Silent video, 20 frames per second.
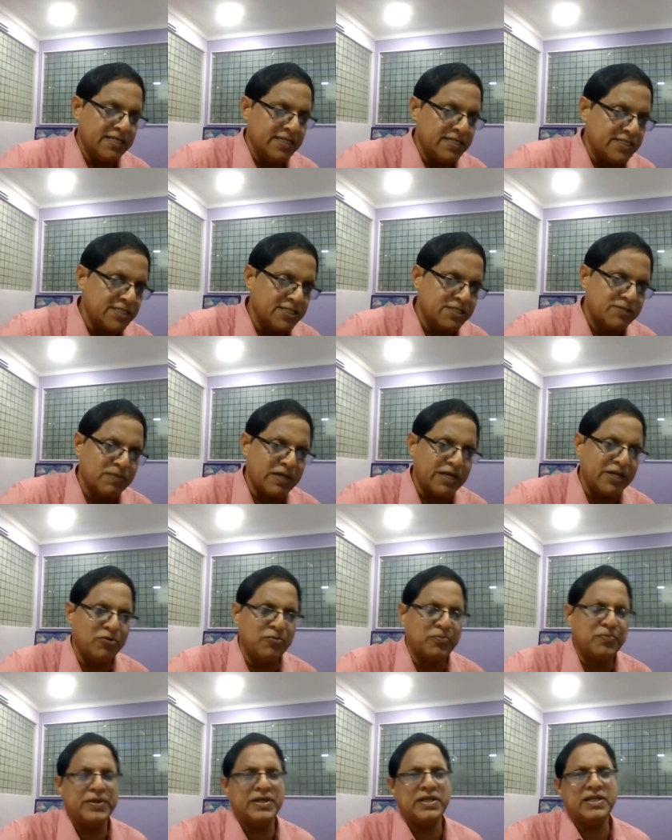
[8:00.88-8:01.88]
This is my
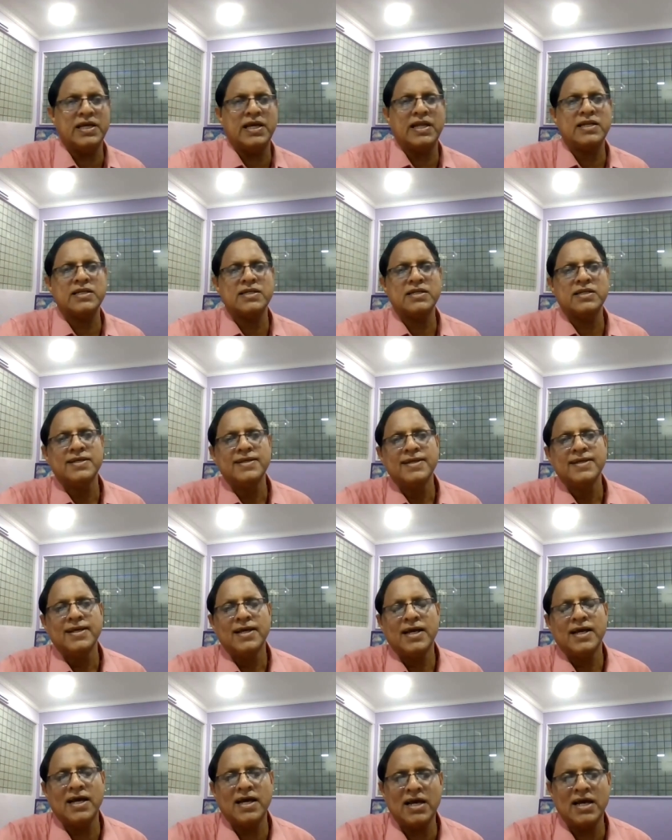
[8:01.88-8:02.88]
opinion.
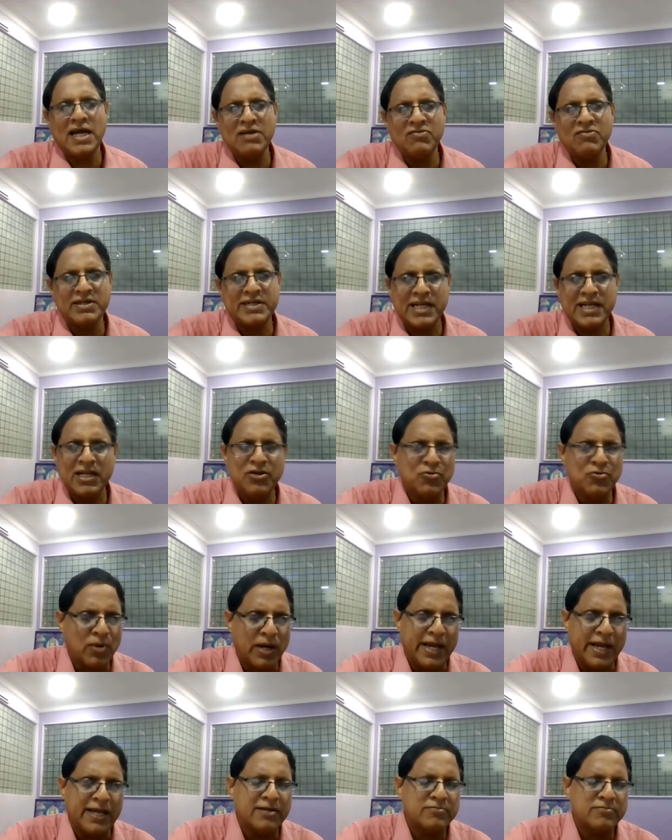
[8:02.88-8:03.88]
Uh, I will tell you
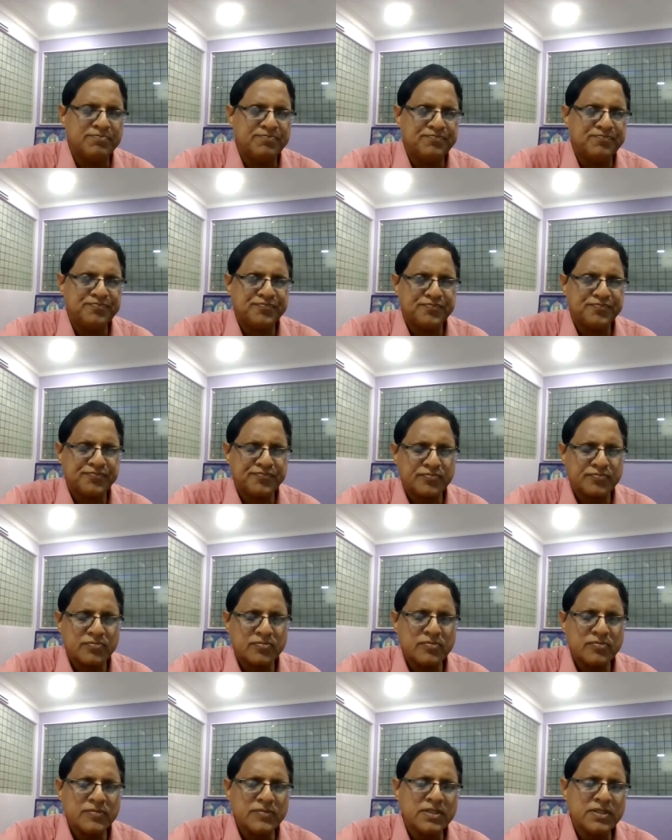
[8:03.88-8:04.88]
why.
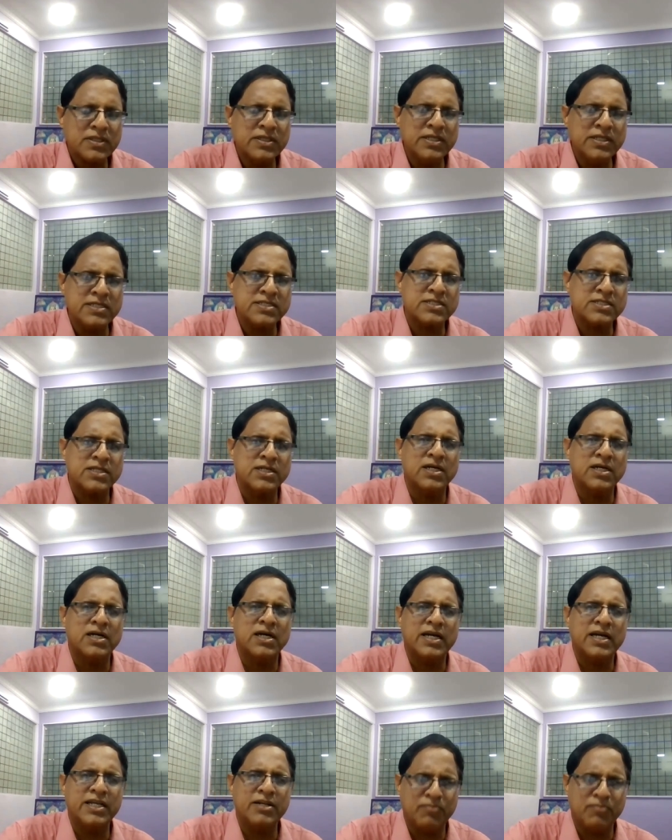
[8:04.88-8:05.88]
This,
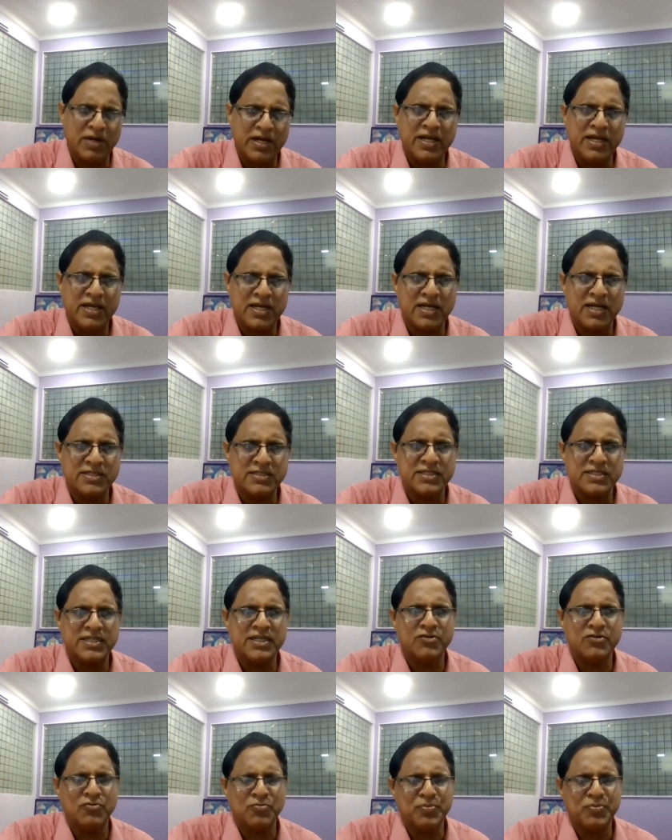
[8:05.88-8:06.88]
uh, in my
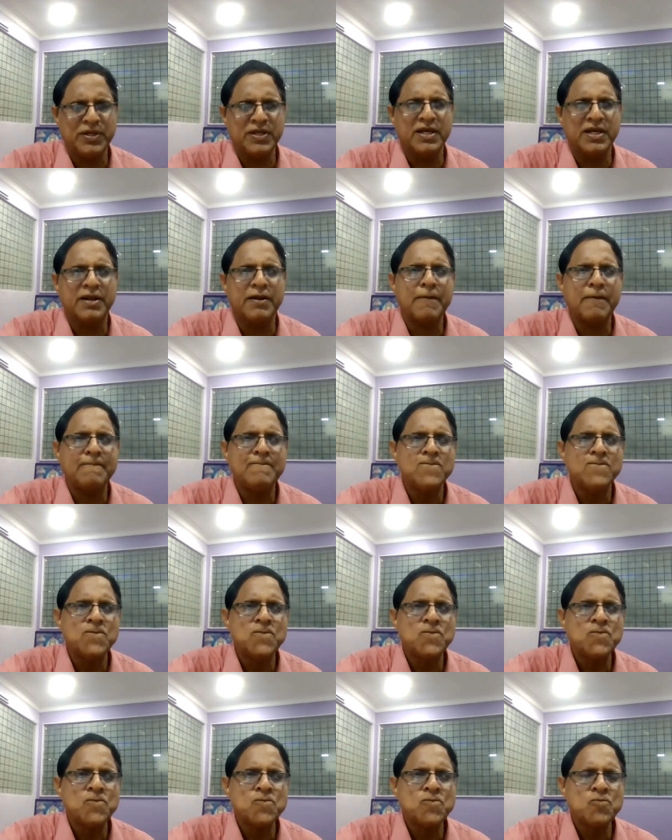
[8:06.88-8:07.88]
considered opinion,
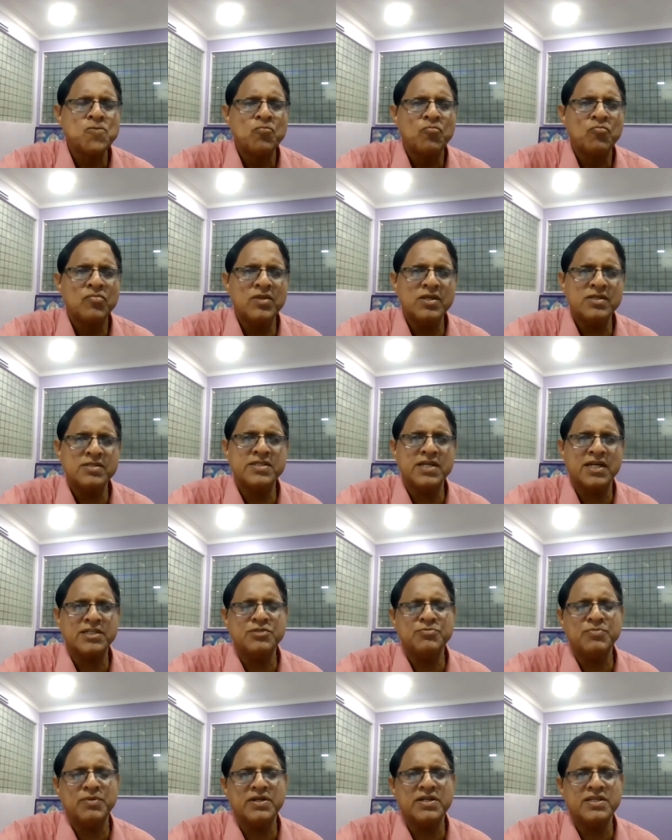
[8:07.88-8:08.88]
this
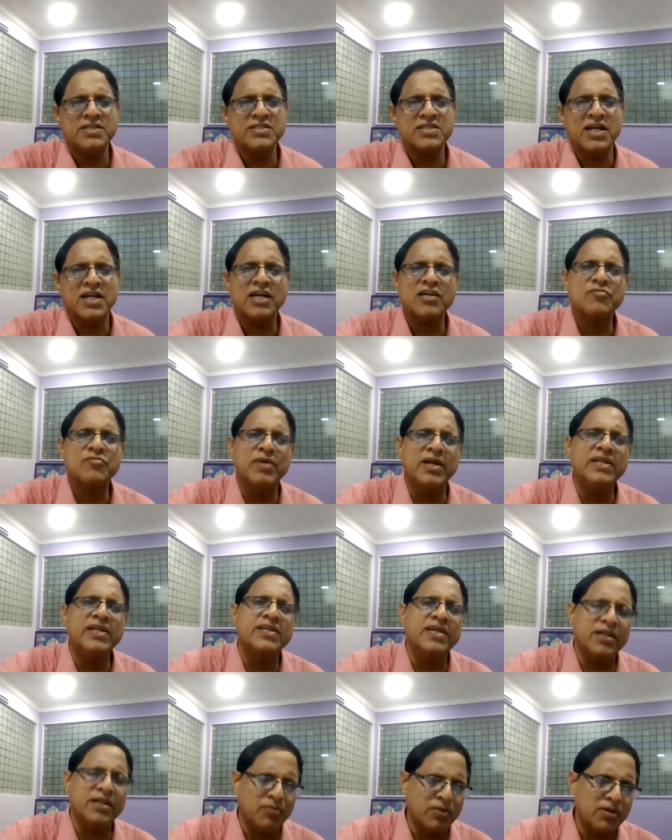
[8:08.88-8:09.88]
judgment is not
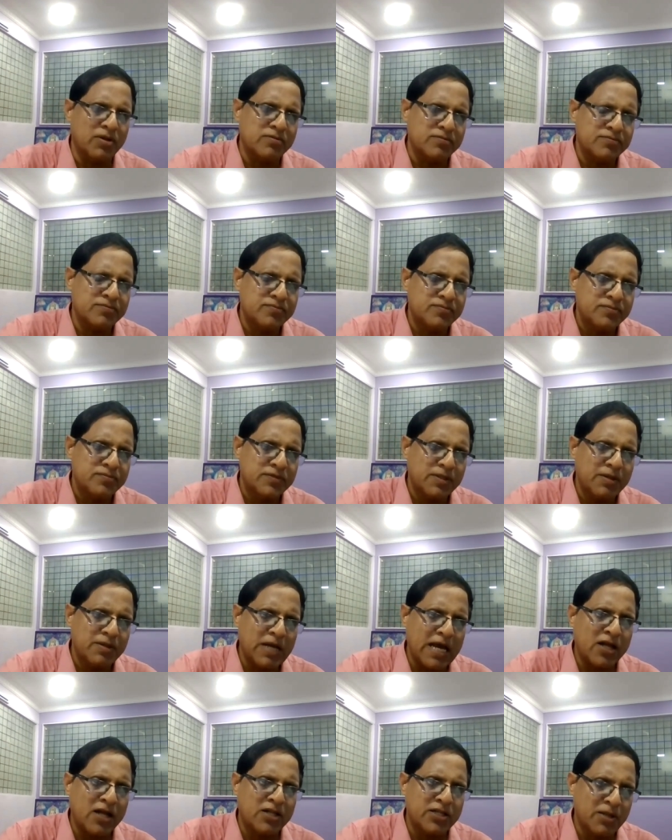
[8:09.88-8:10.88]
maintainable
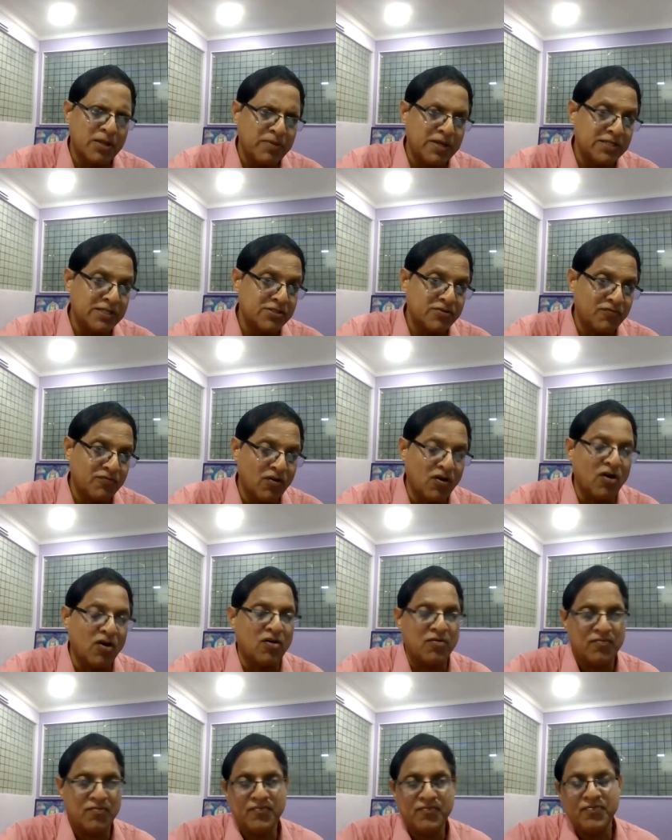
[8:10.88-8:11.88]
on the basis of
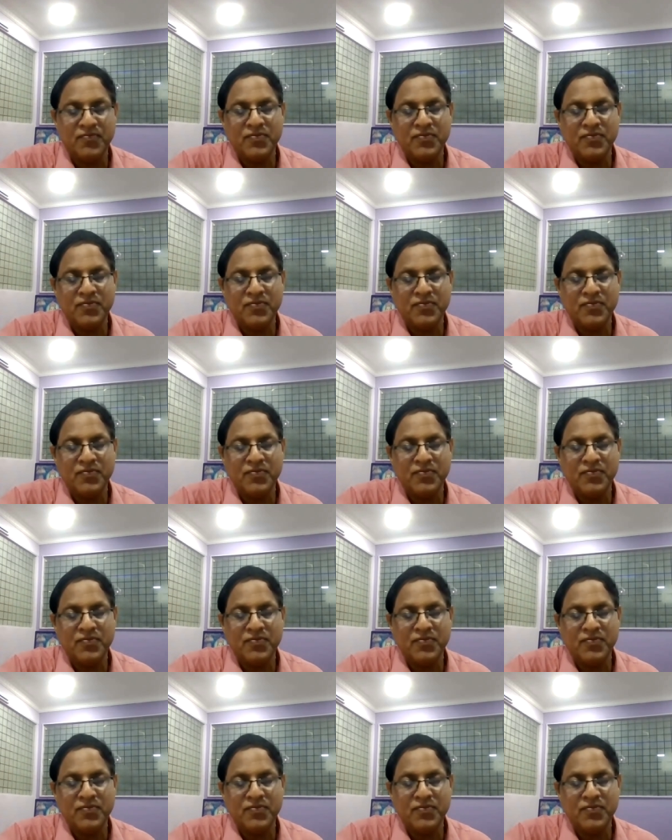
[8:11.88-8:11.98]
law.